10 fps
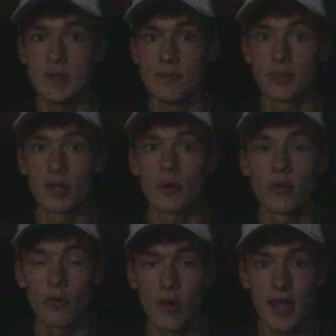be
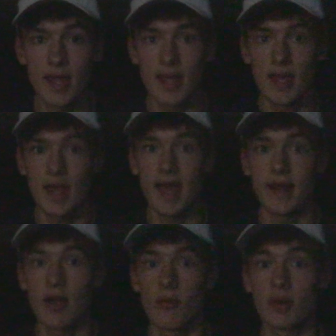blown away at
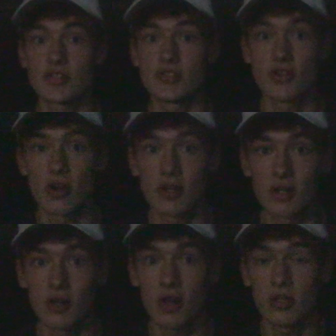how much
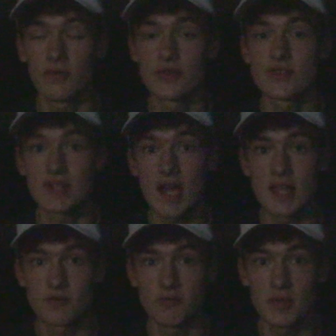darker all of your
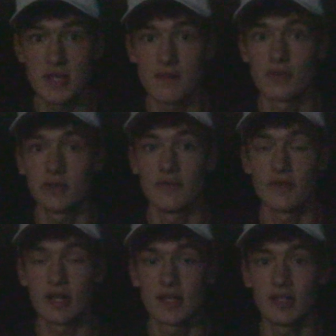skies would be if you're
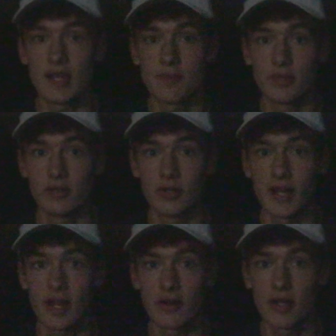living in a light polluted
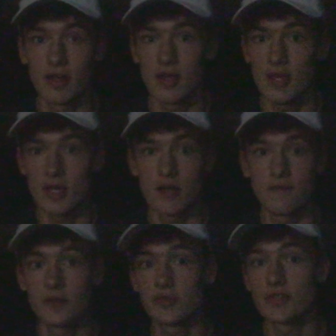area.
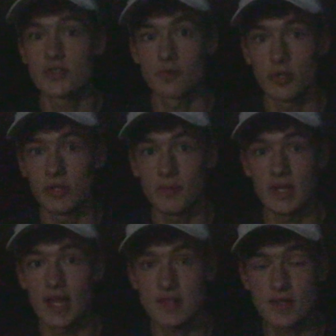Filters wouldn't be
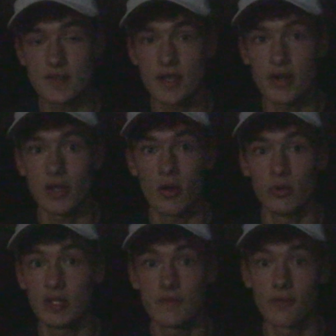necessary,
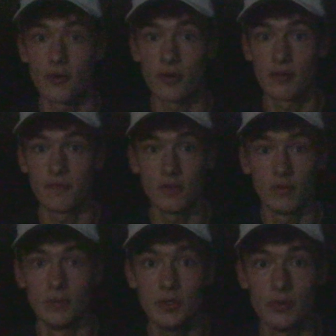only for
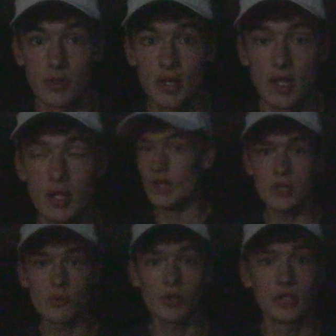full moon.
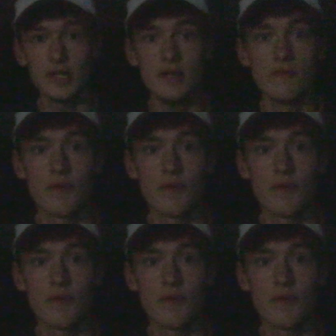You could live